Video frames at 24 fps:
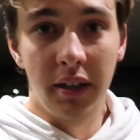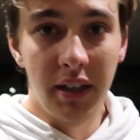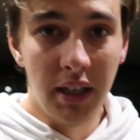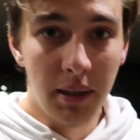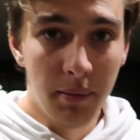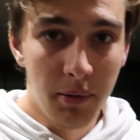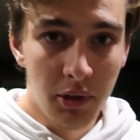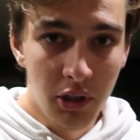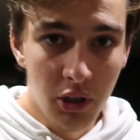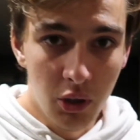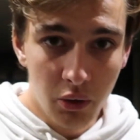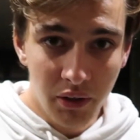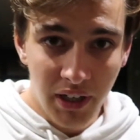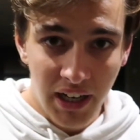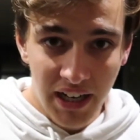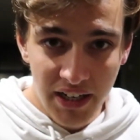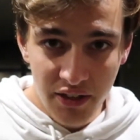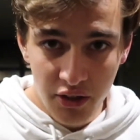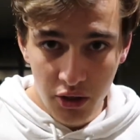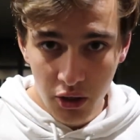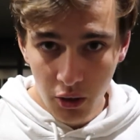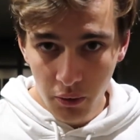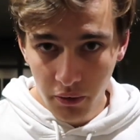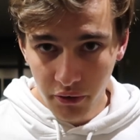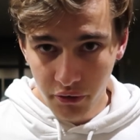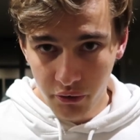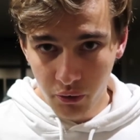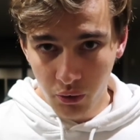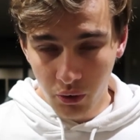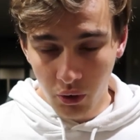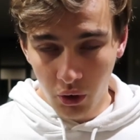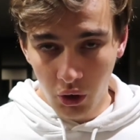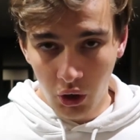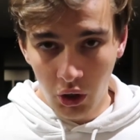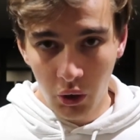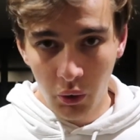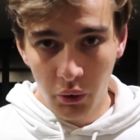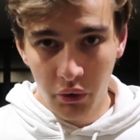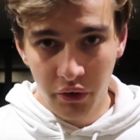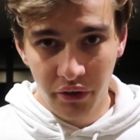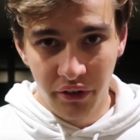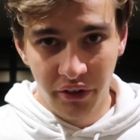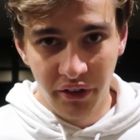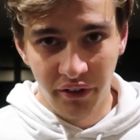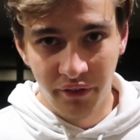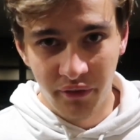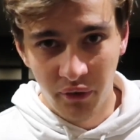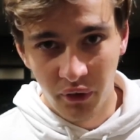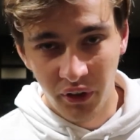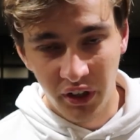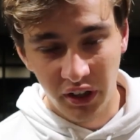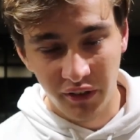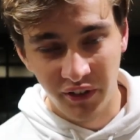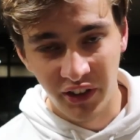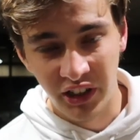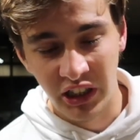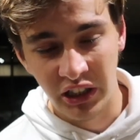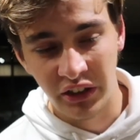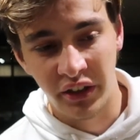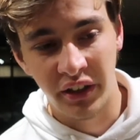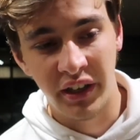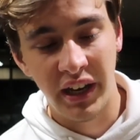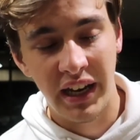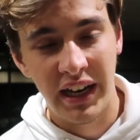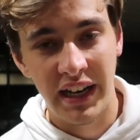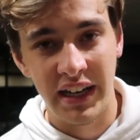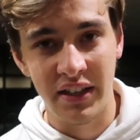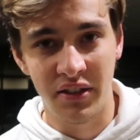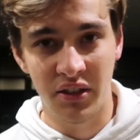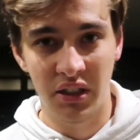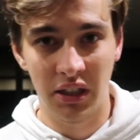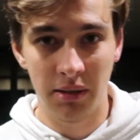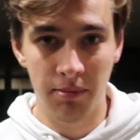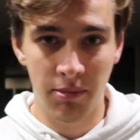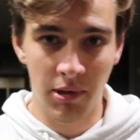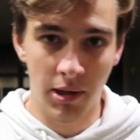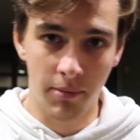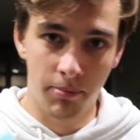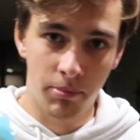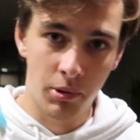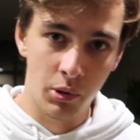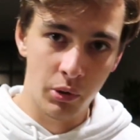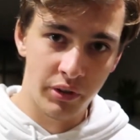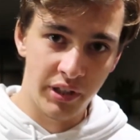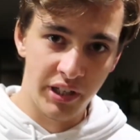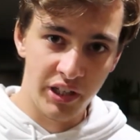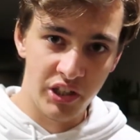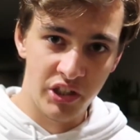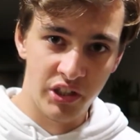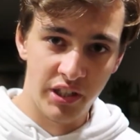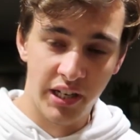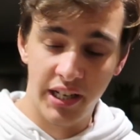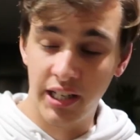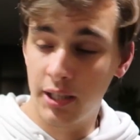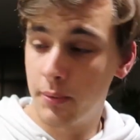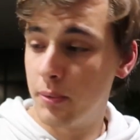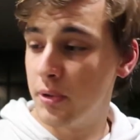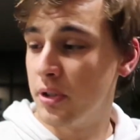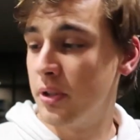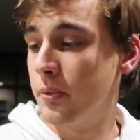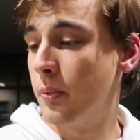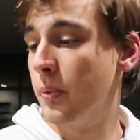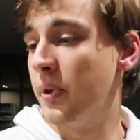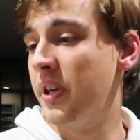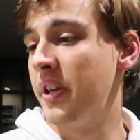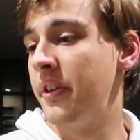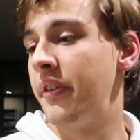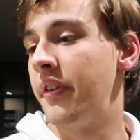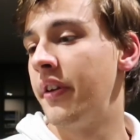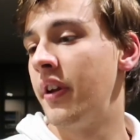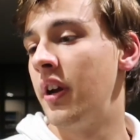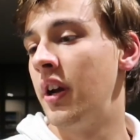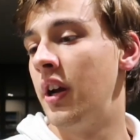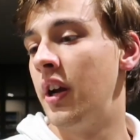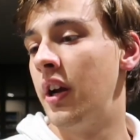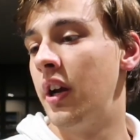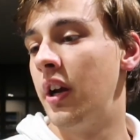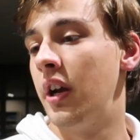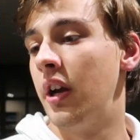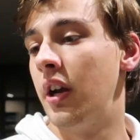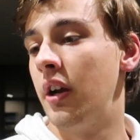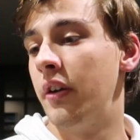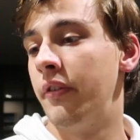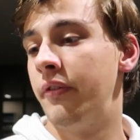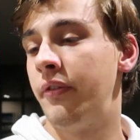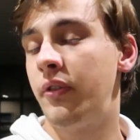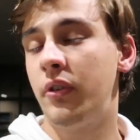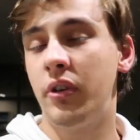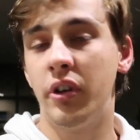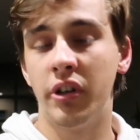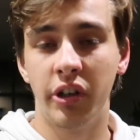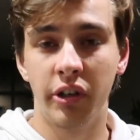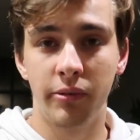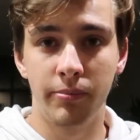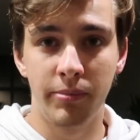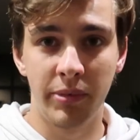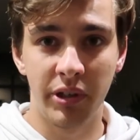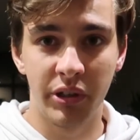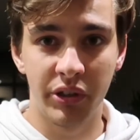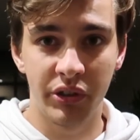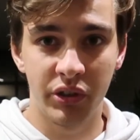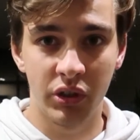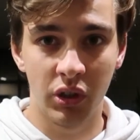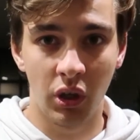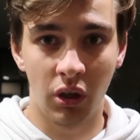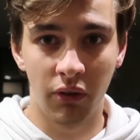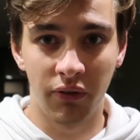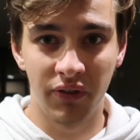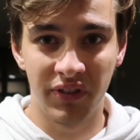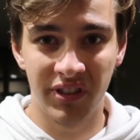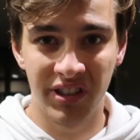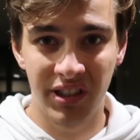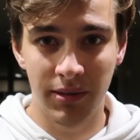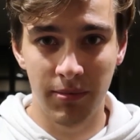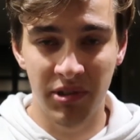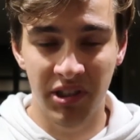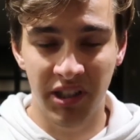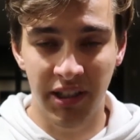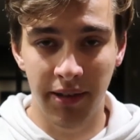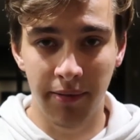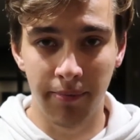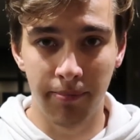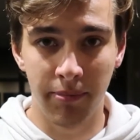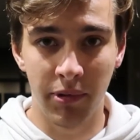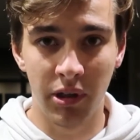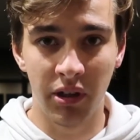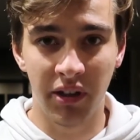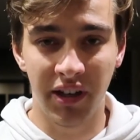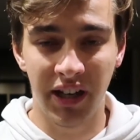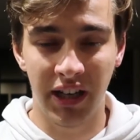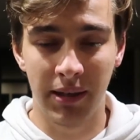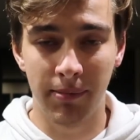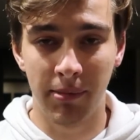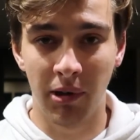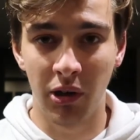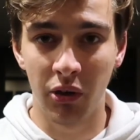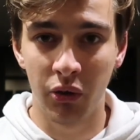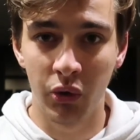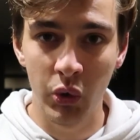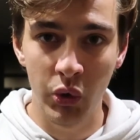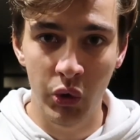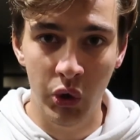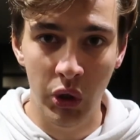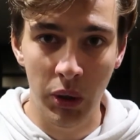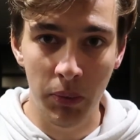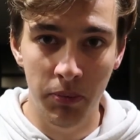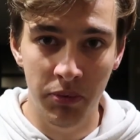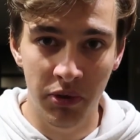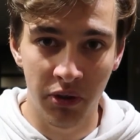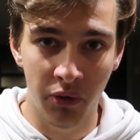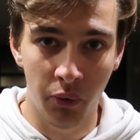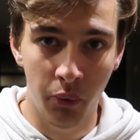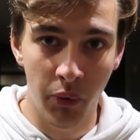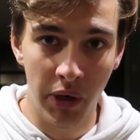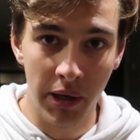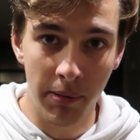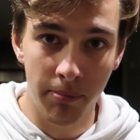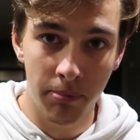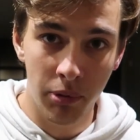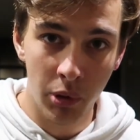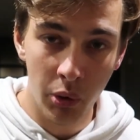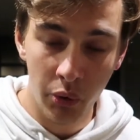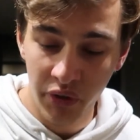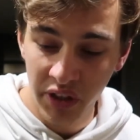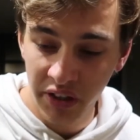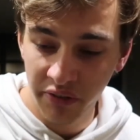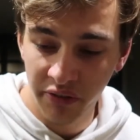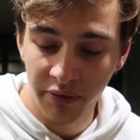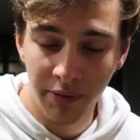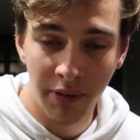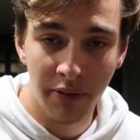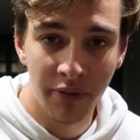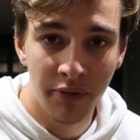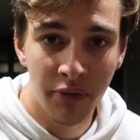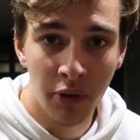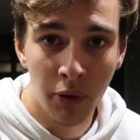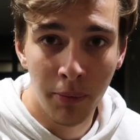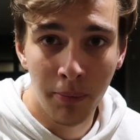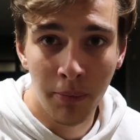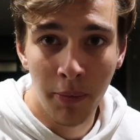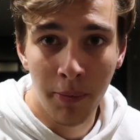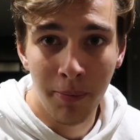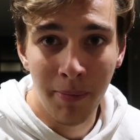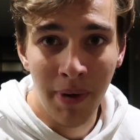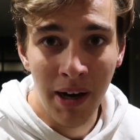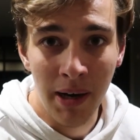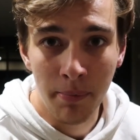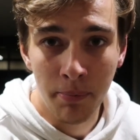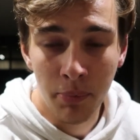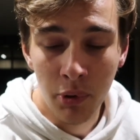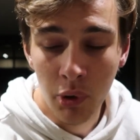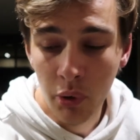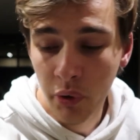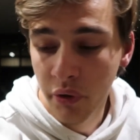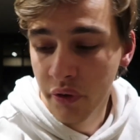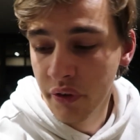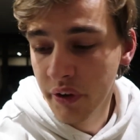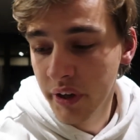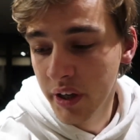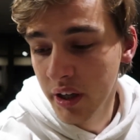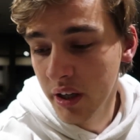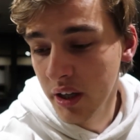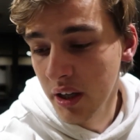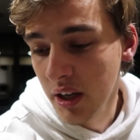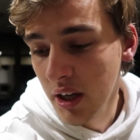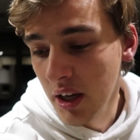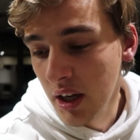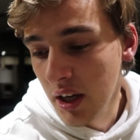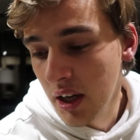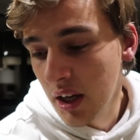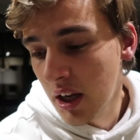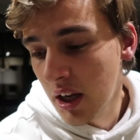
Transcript: There we go, that is going to conclude the full day of eating today. It's gonna be a protein shake with 400 mils of simmer skim milk and about 2 scoops of whey protein from my protein.